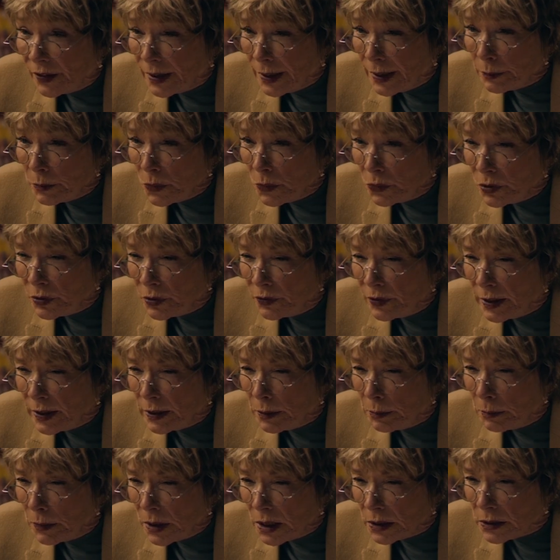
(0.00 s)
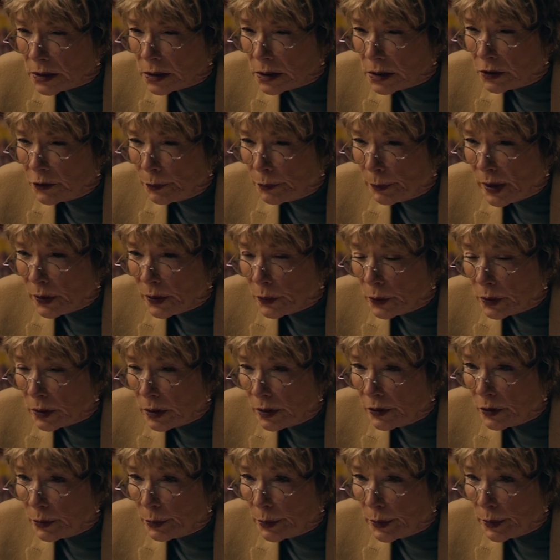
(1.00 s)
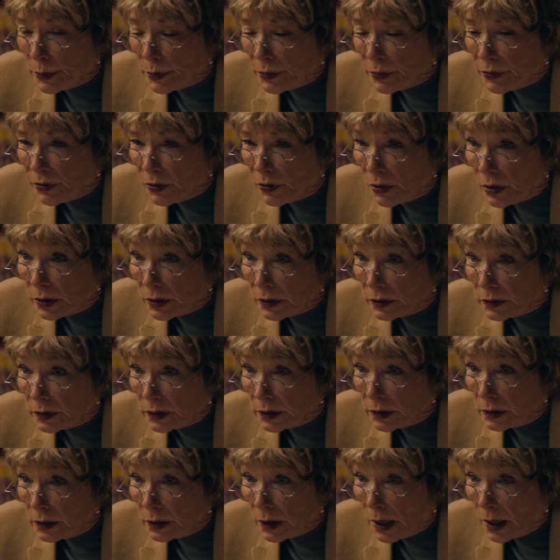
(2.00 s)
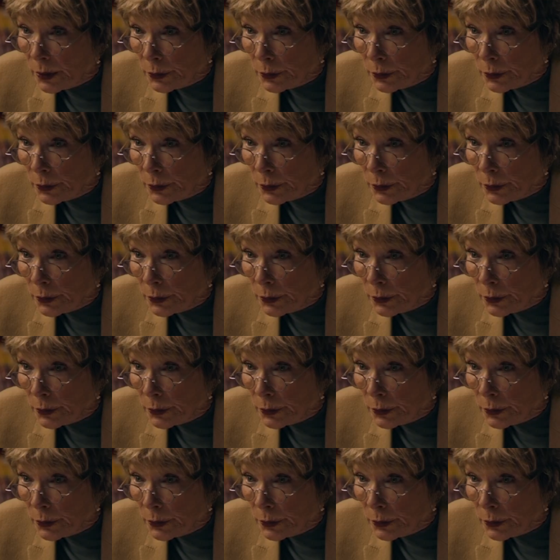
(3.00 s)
If I had motivated myself by what other people thought and did,